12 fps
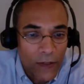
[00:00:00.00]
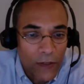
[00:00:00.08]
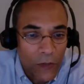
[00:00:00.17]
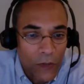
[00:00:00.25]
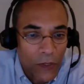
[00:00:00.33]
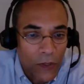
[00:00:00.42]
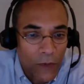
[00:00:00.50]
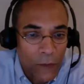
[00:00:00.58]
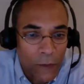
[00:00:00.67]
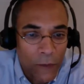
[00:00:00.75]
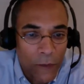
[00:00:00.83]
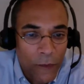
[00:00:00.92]
Do you want to
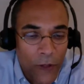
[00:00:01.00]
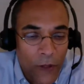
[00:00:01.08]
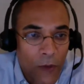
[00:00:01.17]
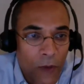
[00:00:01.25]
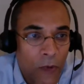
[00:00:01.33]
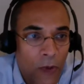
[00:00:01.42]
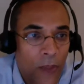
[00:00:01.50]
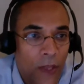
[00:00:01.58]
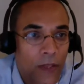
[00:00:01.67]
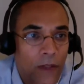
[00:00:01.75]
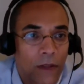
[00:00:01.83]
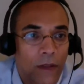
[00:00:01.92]
follow up on
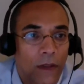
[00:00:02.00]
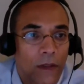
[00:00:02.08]
that?